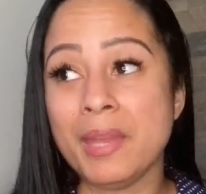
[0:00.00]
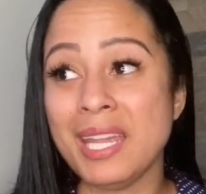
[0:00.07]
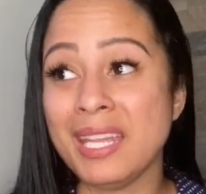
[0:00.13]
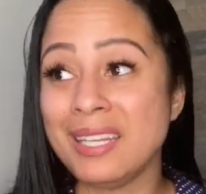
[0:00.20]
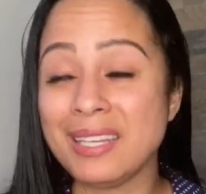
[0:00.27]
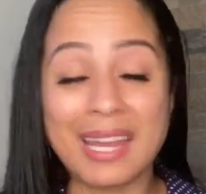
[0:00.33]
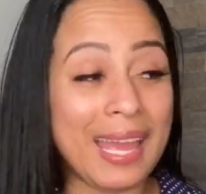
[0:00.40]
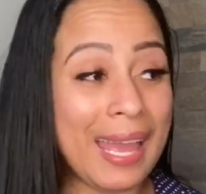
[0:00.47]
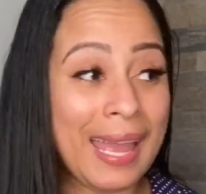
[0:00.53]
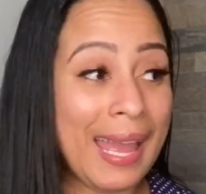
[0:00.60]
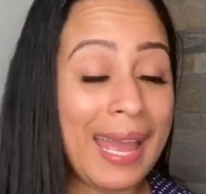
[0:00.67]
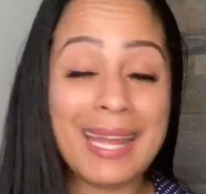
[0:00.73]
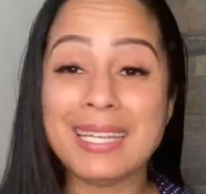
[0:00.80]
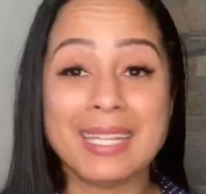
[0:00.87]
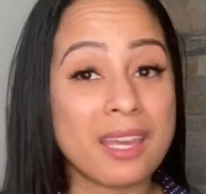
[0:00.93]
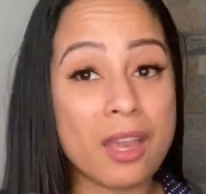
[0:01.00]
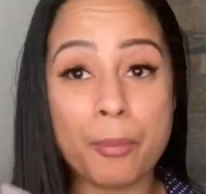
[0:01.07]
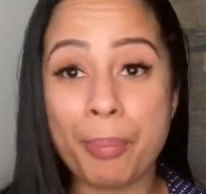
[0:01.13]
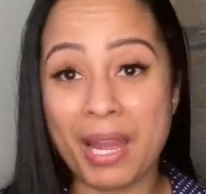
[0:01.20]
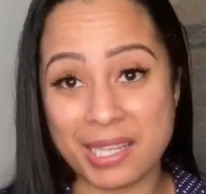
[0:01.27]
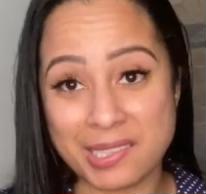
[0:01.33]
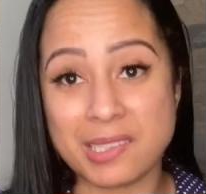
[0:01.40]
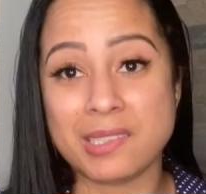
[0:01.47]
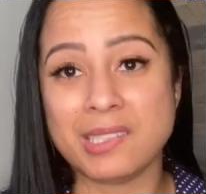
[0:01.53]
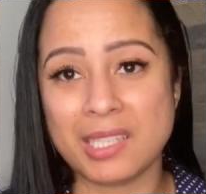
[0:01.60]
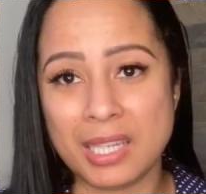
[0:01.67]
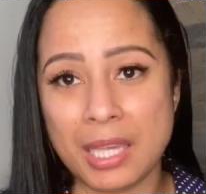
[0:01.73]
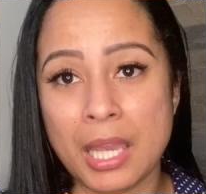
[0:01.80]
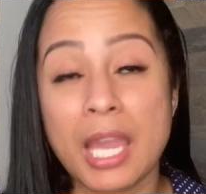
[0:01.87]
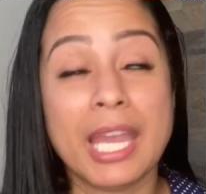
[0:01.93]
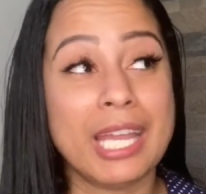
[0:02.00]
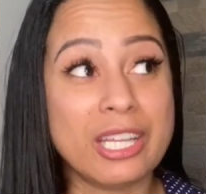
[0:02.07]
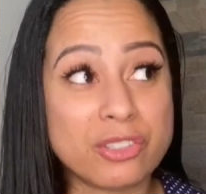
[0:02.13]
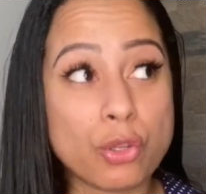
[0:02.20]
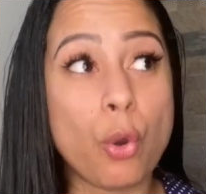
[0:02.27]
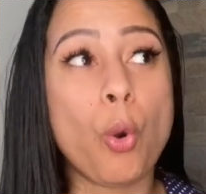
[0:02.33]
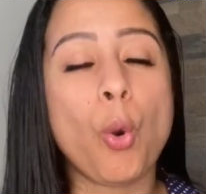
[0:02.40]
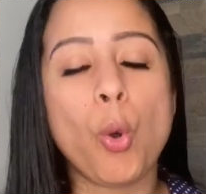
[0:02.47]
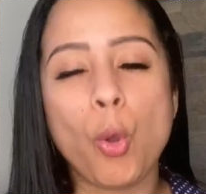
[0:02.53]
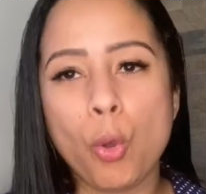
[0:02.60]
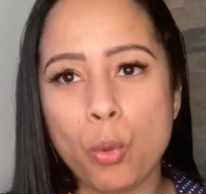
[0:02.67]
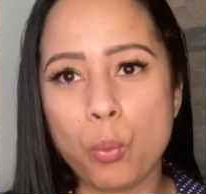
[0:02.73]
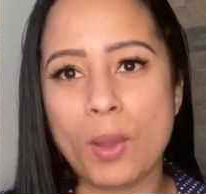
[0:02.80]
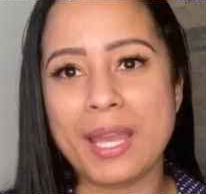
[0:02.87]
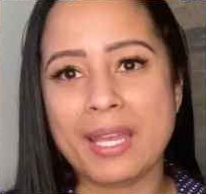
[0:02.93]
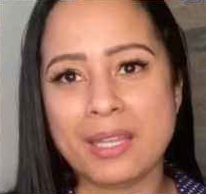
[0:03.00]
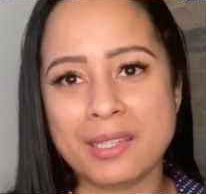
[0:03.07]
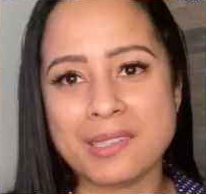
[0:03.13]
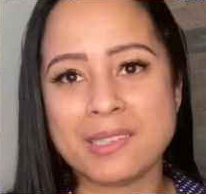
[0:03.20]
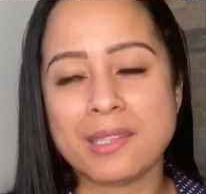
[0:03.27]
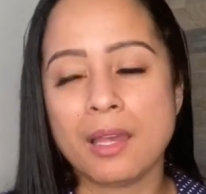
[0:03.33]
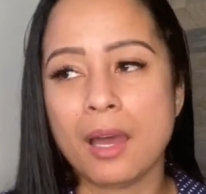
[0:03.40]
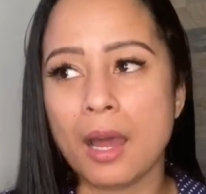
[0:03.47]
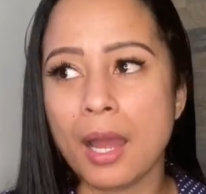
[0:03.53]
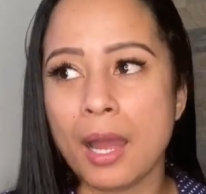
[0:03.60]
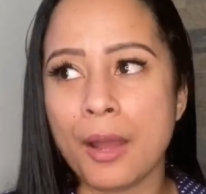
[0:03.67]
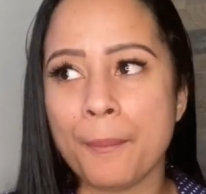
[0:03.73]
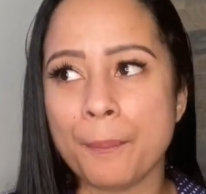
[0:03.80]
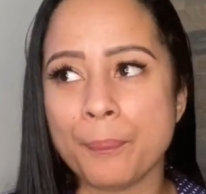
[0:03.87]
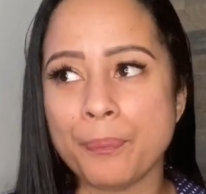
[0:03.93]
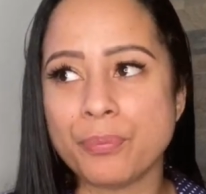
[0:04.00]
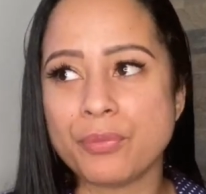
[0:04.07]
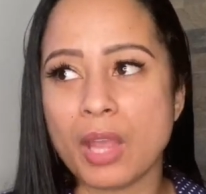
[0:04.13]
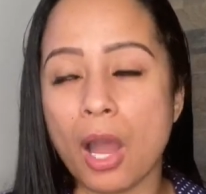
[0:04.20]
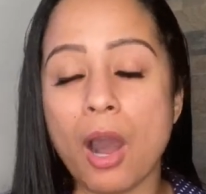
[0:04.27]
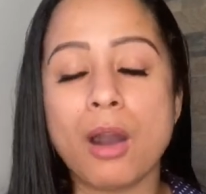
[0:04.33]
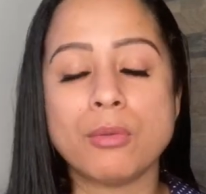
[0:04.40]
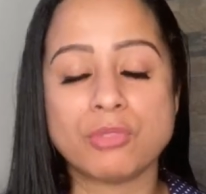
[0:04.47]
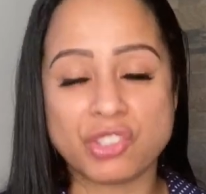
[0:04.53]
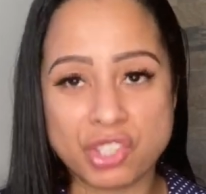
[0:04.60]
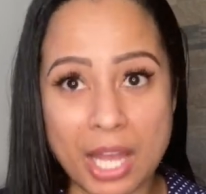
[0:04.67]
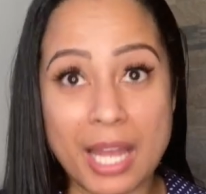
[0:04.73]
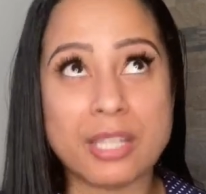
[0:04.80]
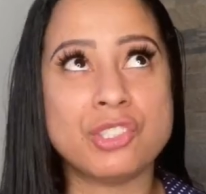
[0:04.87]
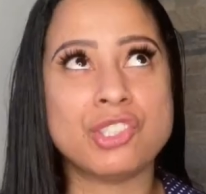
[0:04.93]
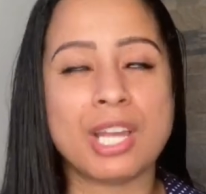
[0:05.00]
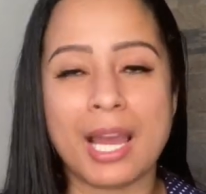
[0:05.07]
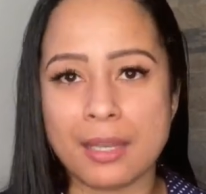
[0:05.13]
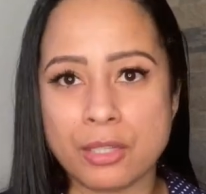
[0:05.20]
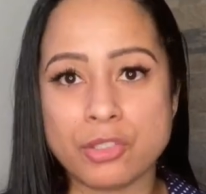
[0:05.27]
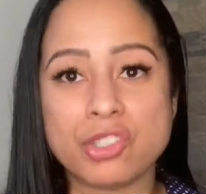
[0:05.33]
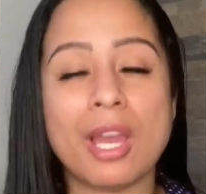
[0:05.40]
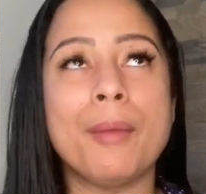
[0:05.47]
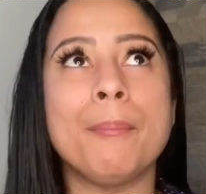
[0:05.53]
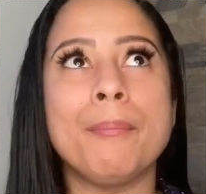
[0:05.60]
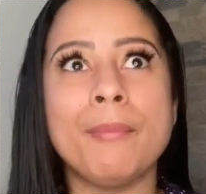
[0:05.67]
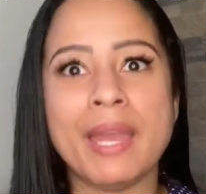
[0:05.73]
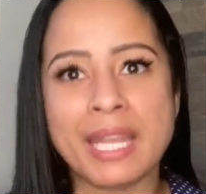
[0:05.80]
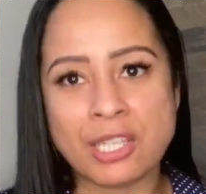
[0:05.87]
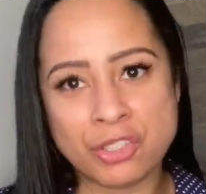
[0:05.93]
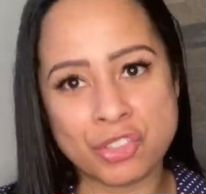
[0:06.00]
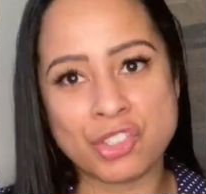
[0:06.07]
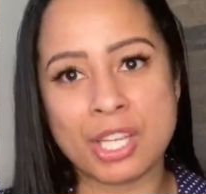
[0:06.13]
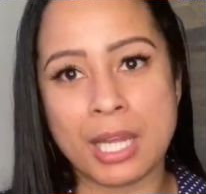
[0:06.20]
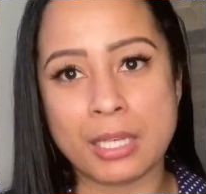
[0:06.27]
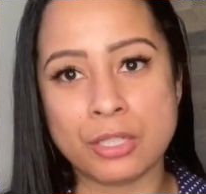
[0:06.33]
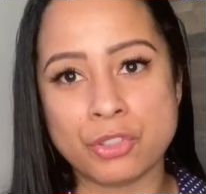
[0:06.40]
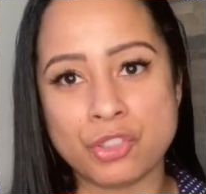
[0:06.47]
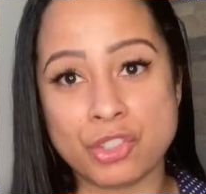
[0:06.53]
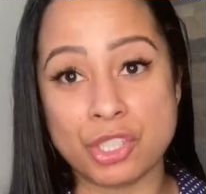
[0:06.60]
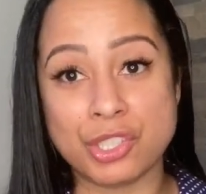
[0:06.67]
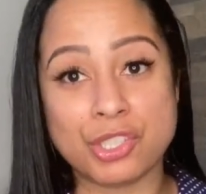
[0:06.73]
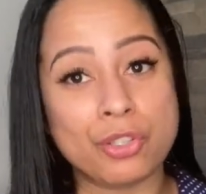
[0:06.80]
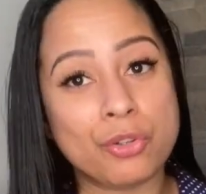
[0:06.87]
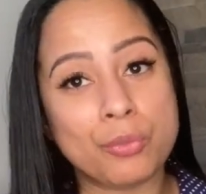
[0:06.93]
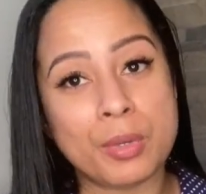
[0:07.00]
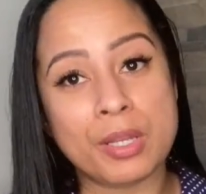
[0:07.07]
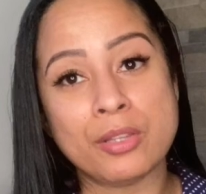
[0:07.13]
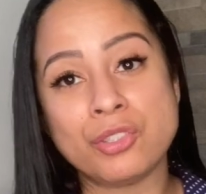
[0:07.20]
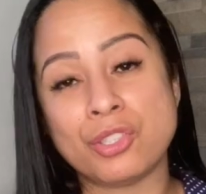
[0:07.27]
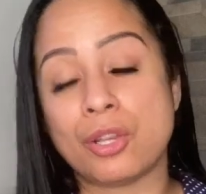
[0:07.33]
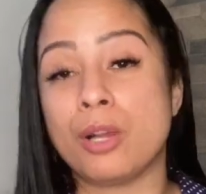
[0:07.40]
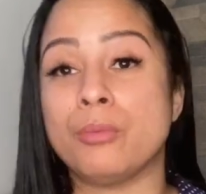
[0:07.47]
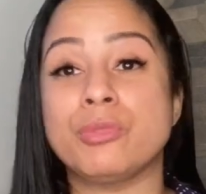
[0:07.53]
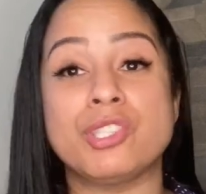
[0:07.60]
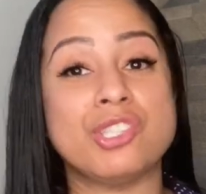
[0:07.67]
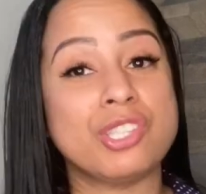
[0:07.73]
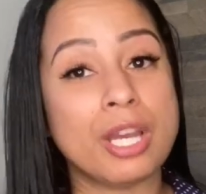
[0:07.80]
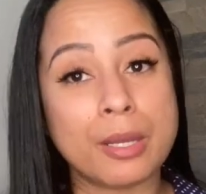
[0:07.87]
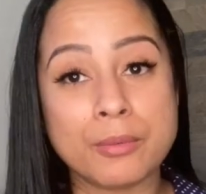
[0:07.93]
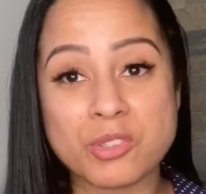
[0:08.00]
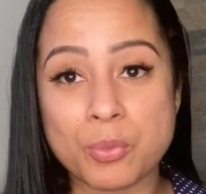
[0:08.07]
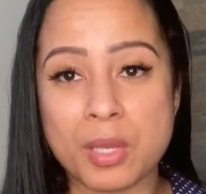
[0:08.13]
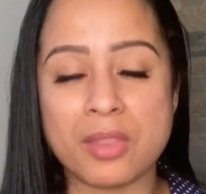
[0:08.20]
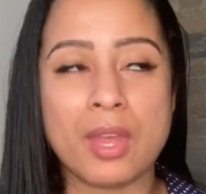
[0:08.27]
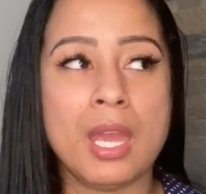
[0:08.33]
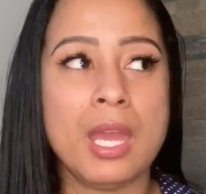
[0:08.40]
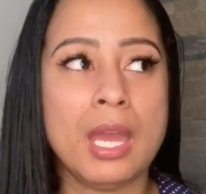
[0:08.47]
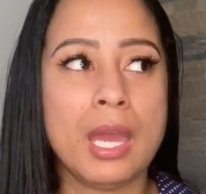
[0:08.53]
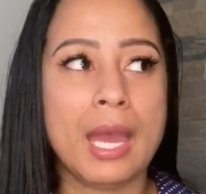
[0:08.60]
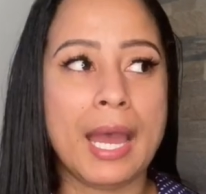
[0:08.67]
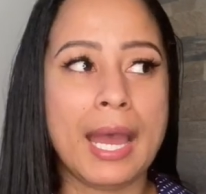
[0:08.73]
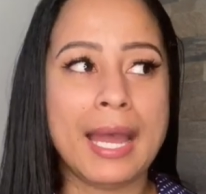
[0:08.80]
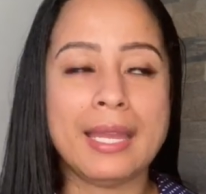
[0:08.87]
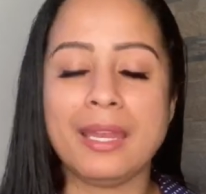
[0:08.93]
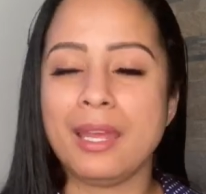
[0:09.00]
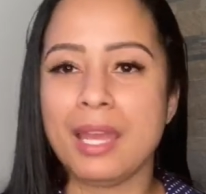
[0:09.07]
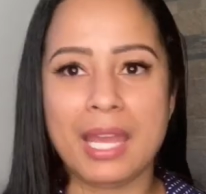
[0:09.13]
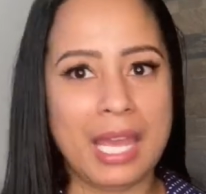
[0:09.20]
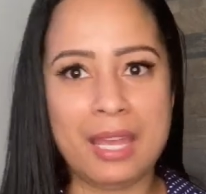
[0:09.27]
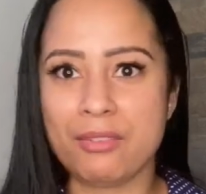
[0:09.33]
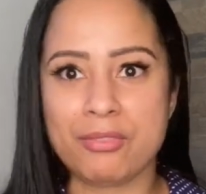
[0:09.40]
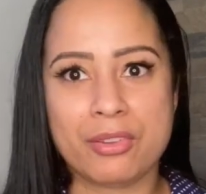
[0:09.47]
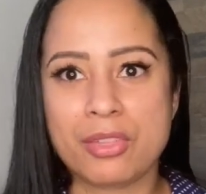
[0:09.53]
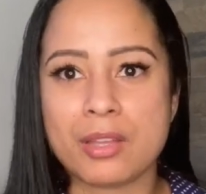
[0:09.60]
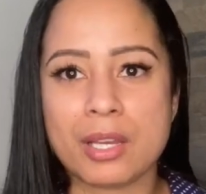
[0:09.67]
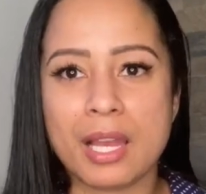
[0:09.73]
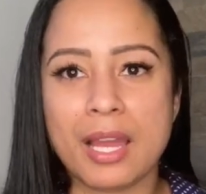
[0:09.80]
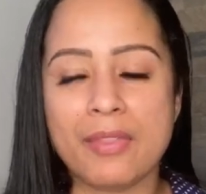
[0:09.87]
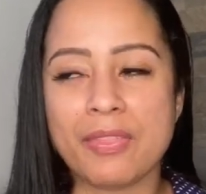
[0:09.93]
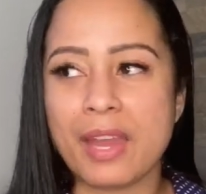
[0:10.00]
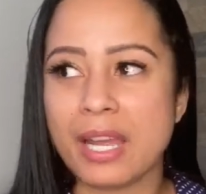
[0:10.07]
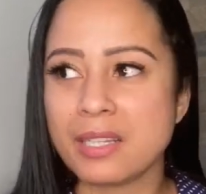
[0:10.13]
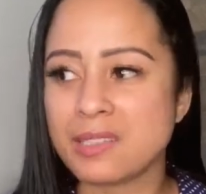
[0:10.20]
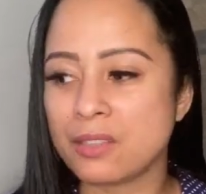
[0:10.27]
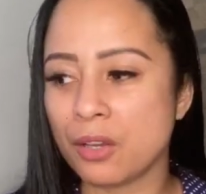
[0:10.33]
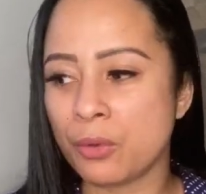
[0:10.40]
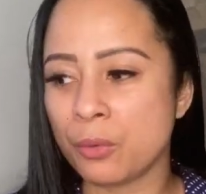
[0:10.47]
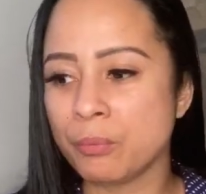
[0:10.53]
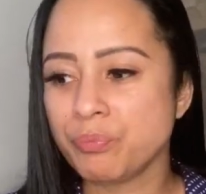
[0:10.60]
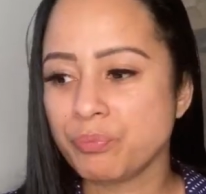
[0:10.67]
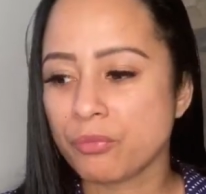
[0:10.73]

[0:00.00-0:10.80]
in any capacity is always a challenge, a major challenge to deal with, to come to terms with, and everything like that. So